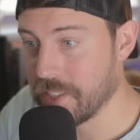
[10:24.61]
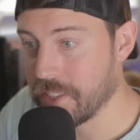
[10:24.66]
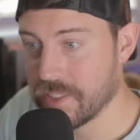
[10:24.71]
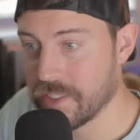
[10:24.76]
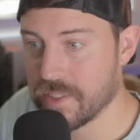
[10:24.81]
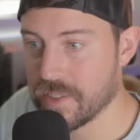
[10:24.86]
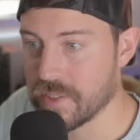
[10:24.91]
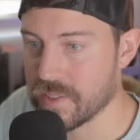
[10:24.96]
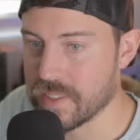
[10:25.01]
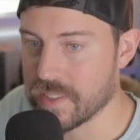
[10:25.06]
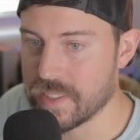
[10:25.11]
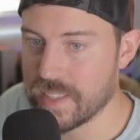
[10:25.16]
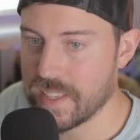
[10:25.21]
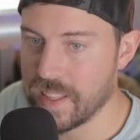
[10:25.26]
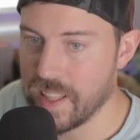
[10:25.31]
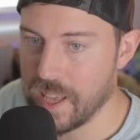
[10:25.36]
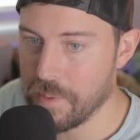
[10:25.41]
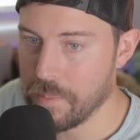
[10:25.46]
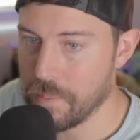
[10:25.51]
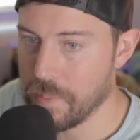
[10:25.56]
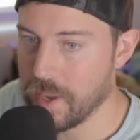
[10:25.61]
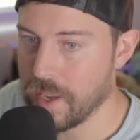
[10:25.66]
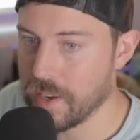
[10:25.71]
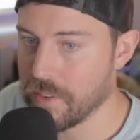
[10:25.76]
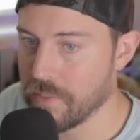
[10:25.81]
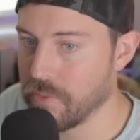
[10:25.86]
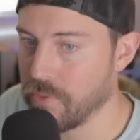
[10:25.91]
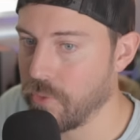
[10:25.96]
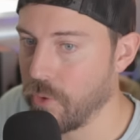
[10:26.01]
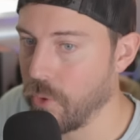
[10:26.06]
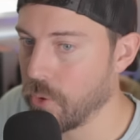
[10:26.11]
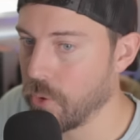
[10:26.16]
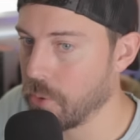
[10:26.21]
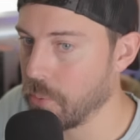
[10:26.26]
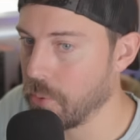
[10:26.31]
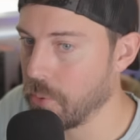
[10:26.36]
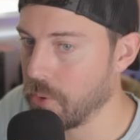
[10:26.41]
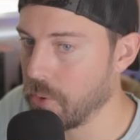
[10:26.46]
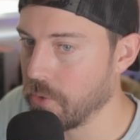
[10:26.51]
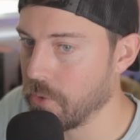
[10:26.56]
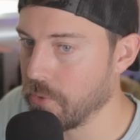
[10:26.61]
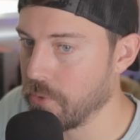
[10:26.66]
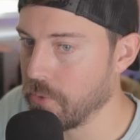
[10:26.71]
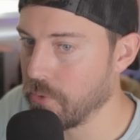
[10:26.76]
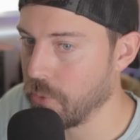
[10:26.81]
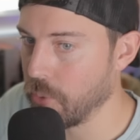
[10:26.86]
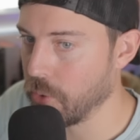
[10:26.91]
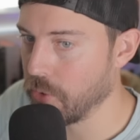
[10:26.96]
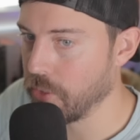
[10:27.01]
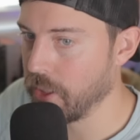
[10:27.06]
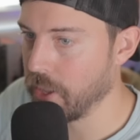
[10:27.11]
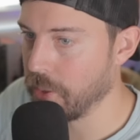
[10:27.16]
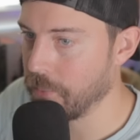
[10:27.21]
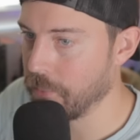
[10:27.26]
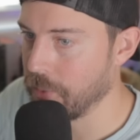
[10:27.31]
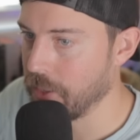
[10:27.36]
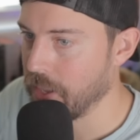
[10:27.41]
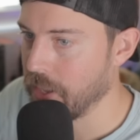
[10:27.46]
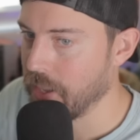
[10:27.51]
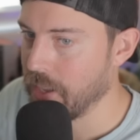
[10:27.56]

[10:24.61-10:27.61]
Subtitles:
I just don't see that being affordable for them.